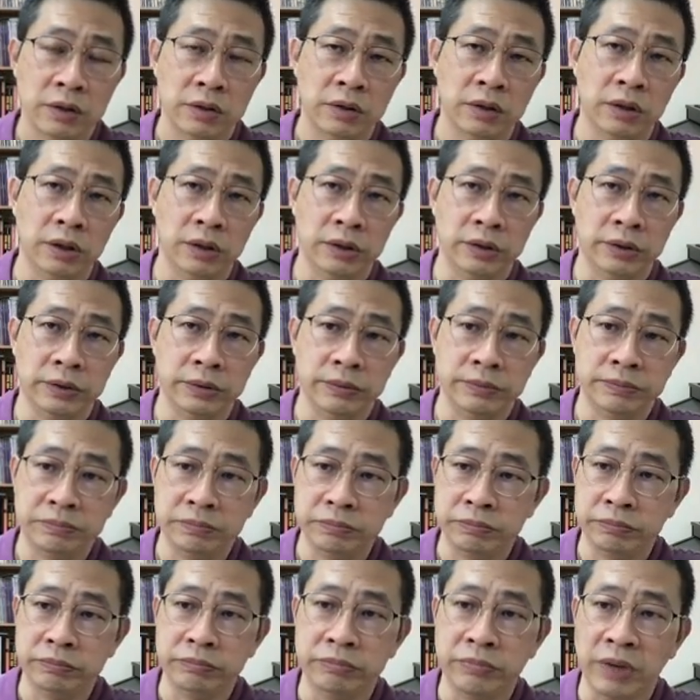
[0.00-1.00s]
uh,
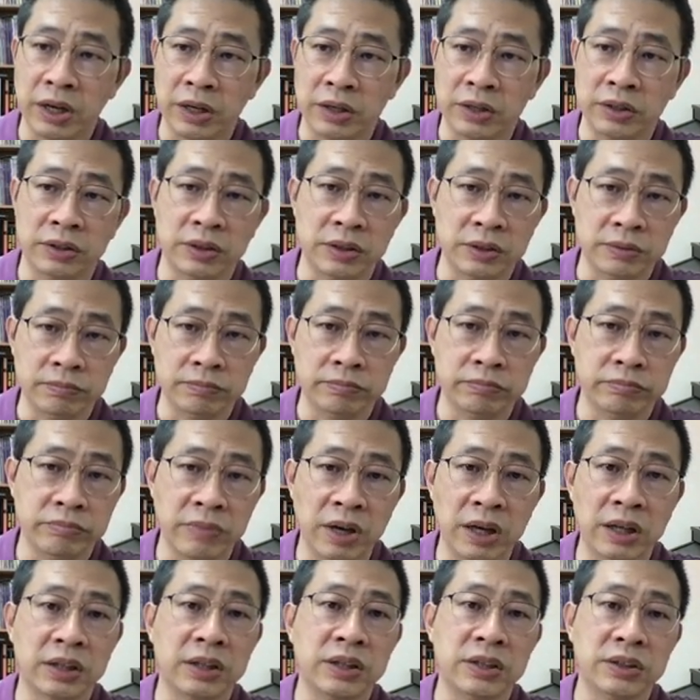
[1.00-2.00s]
make
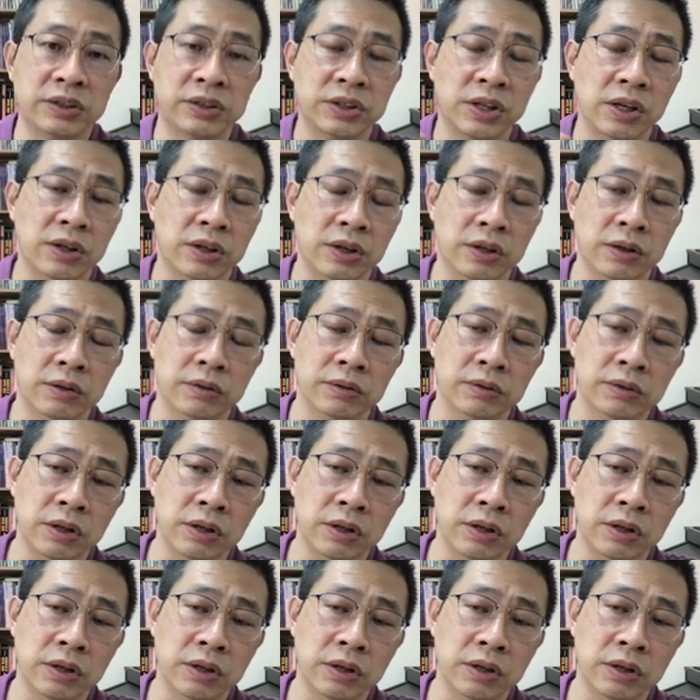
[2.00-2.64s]
make this uh,